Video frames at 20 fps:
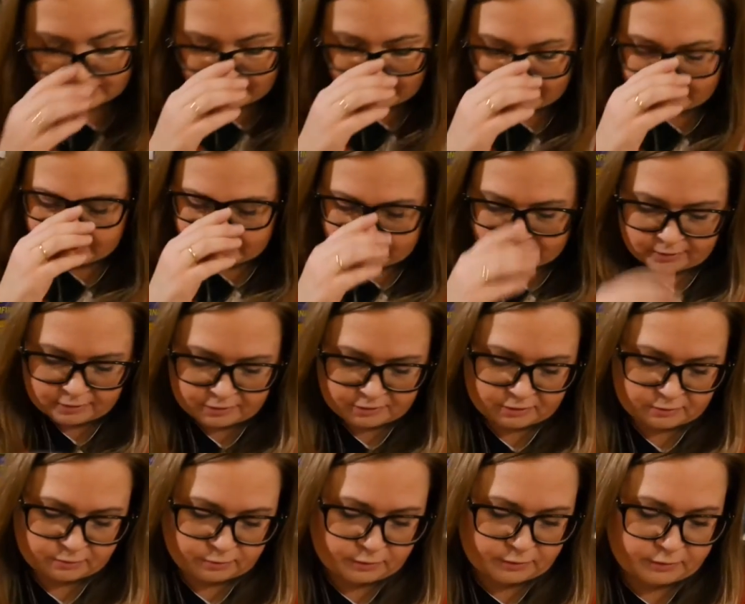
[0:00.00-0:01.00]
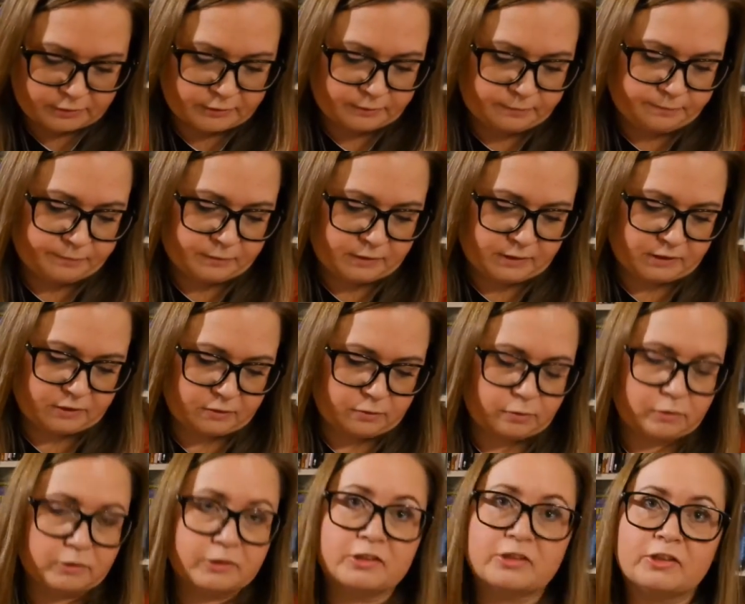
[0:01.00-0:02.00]
And the last one is
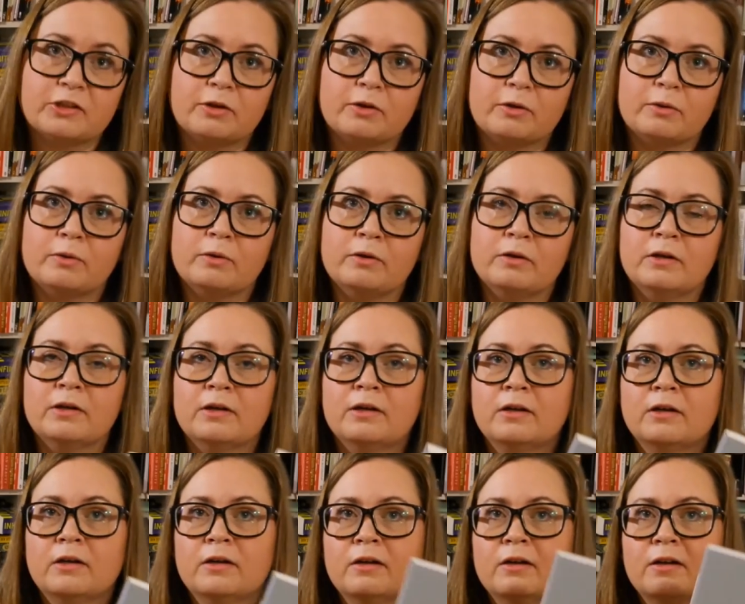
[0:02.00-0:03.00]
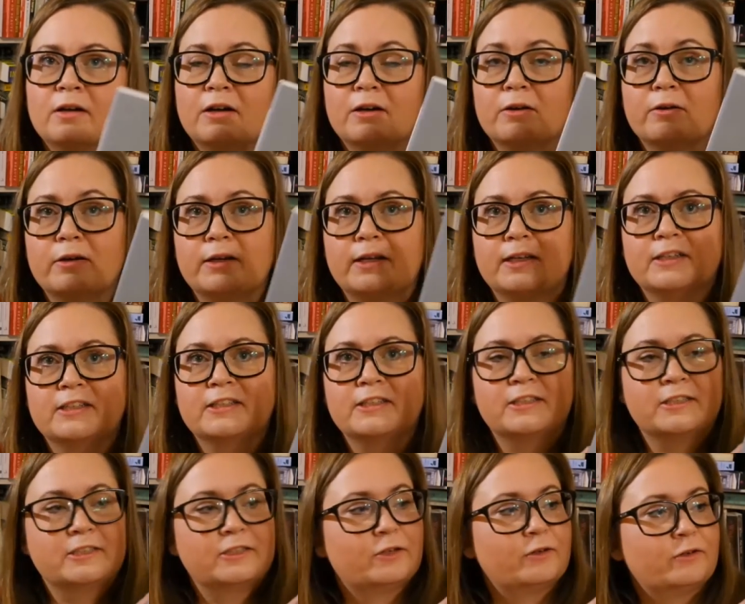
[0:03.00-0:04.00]
also a
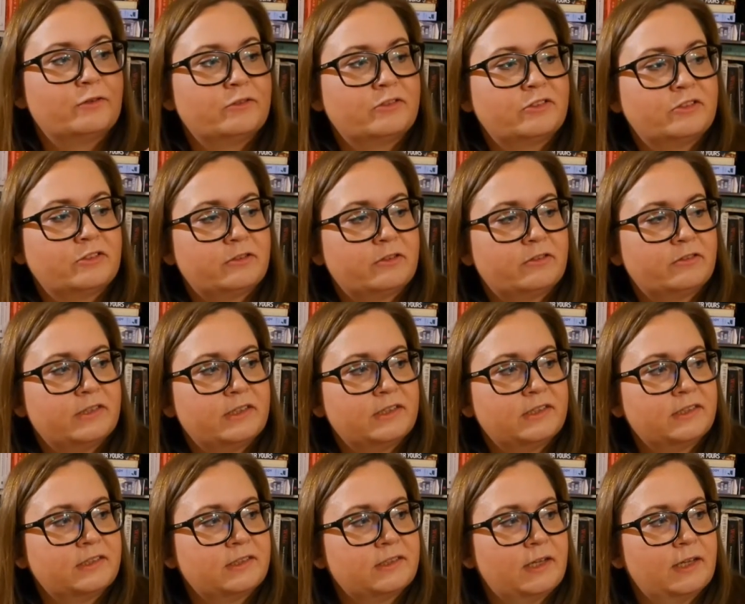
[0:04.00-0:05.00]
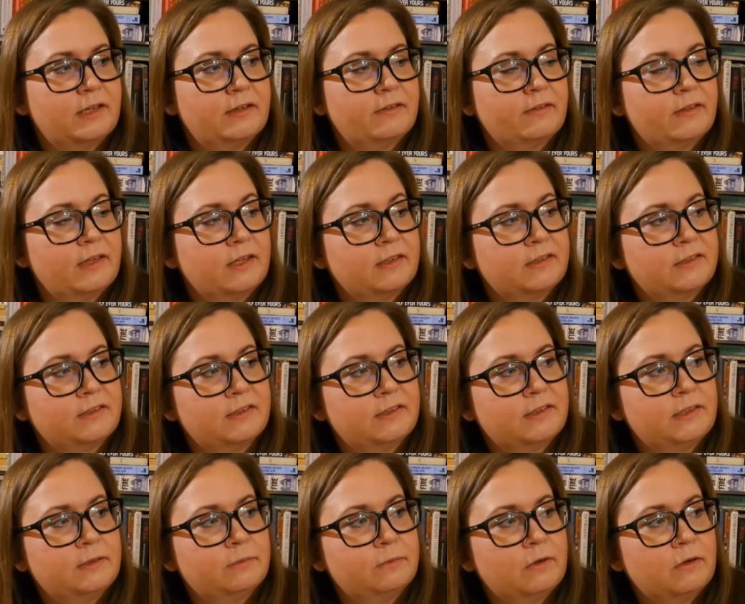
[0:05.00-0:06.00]
collection of stories, and that's
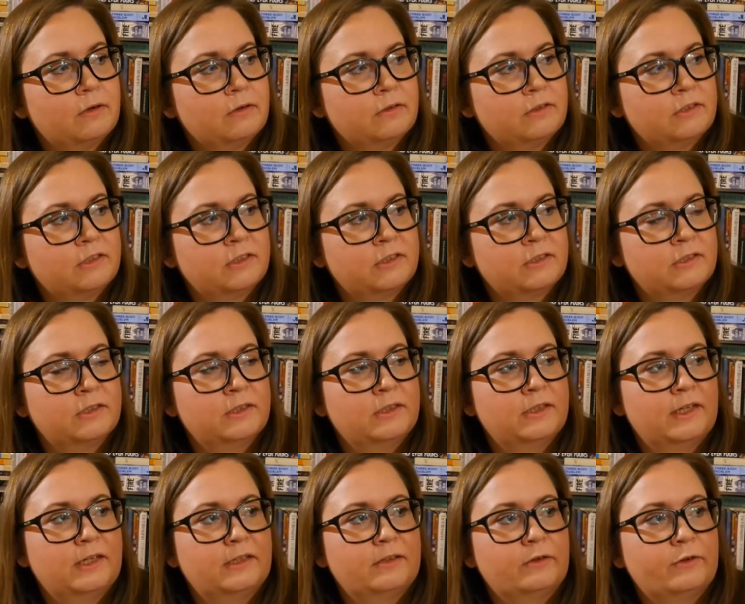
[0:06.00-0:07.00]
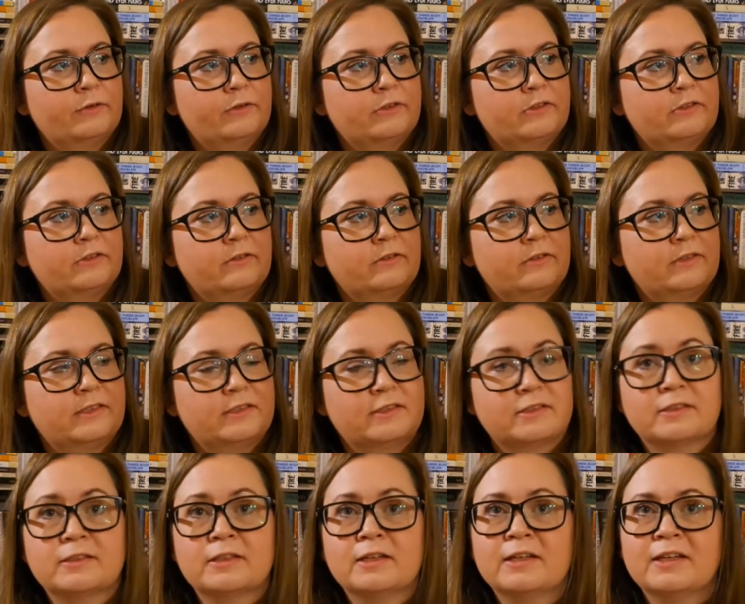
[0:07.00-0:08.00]
Dimanche and other
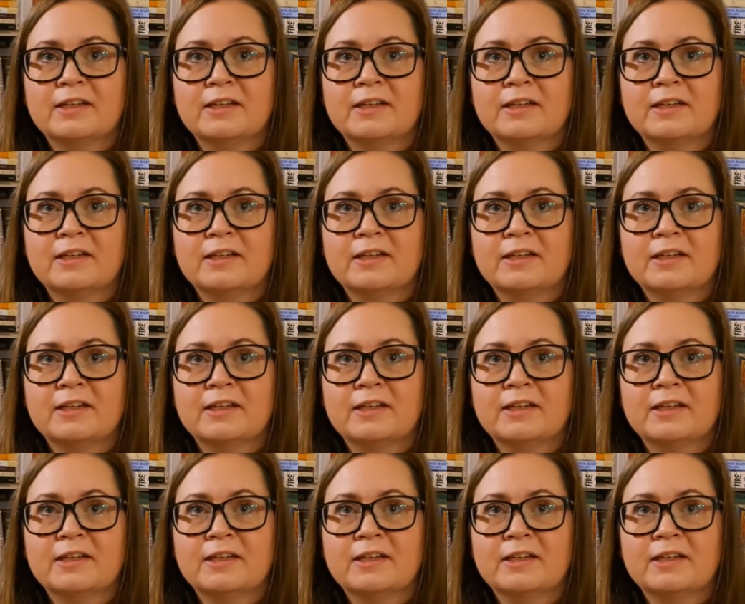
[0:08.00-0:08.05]
stories.